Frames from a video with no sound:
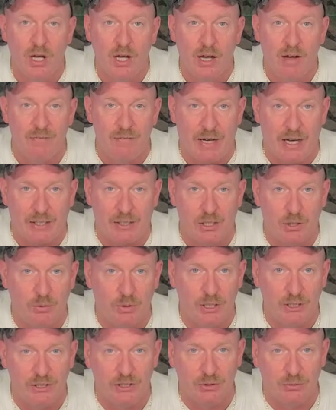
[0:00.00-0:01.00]

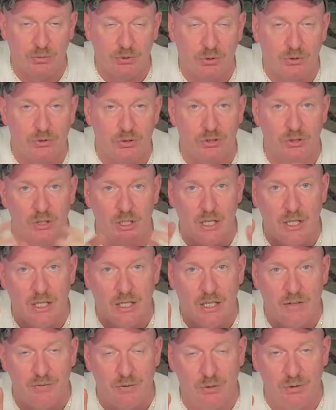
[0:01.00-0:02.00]
evacuation routes.
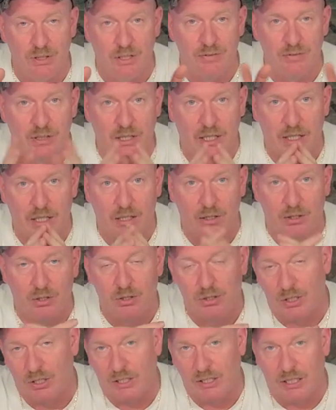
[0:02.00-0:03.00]
If you live in a
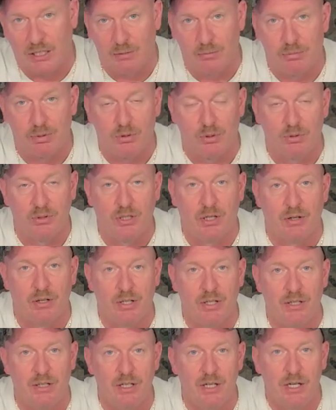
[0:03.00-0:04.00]
hurricane-prone
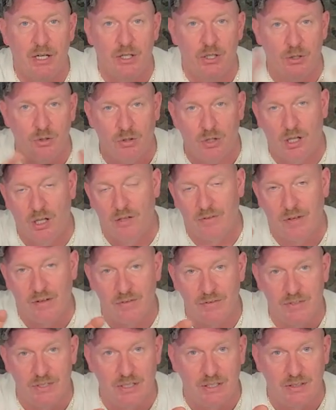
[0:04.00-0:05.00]
area, you all
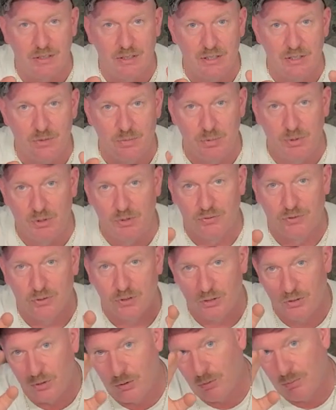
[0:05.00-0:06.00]
have seen these beautiful
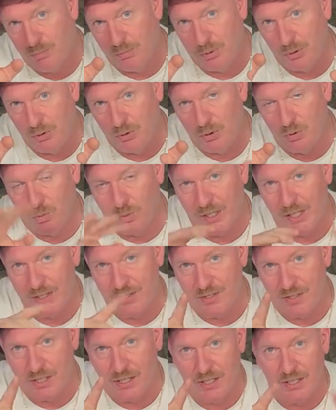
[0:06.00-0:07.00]
little blue and white
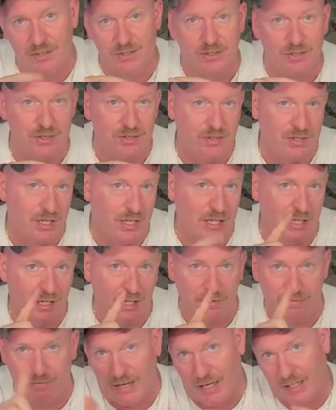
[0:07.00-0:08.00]
signs that say
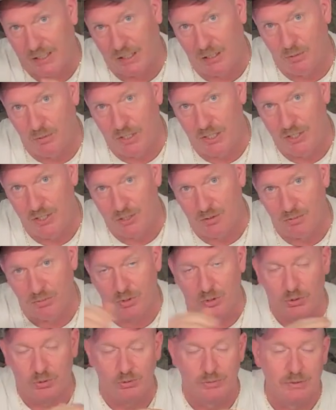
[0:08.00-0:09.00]
evacuation
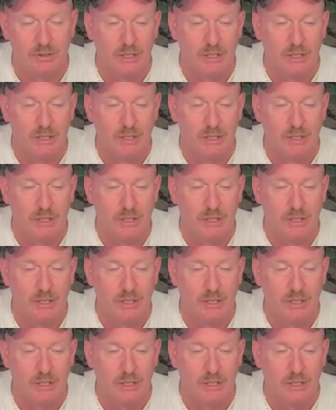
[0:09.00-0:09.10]
route.